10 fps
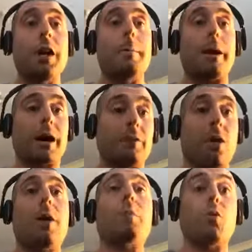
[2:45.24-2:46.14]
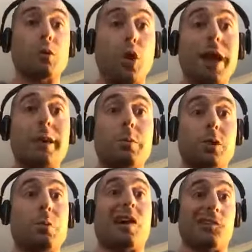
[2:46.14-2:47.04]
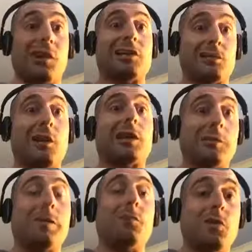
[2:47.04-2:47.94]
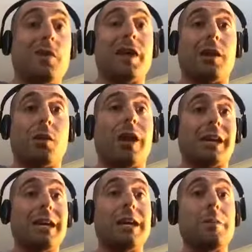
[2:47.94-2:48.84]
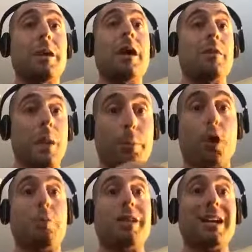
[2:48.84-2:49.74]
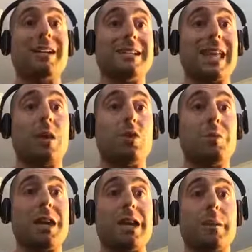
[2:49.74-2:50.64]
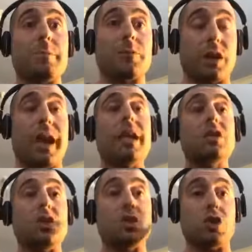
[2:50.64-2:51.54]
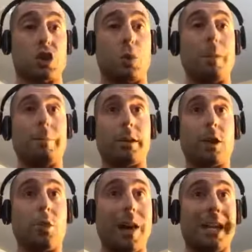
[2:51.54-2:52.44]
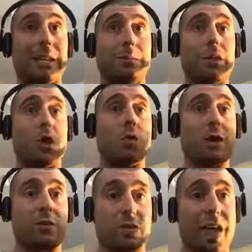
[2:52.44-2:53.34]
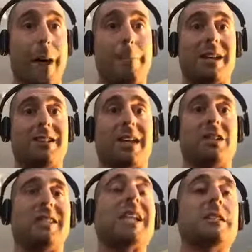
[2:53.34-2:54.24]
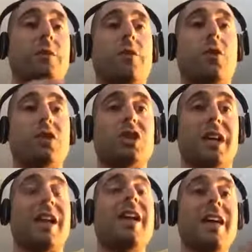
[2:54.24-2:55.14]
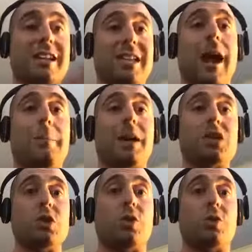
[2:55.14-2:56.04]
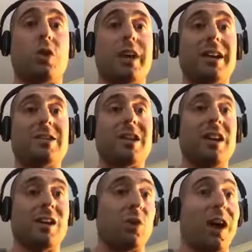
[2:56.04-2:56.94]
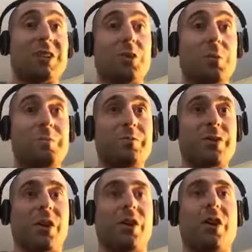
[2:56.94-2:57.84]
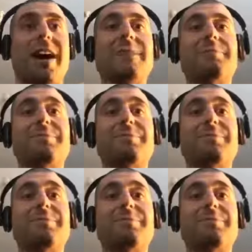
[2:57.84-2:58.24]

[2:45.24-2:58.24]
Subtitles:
but if I'm more likable and my clients like me more than they like him, they're probably going to stay with me. Okay, so just comment below and let me know if that makes sense. That's the first thing. It's how much your clients like you. Alright,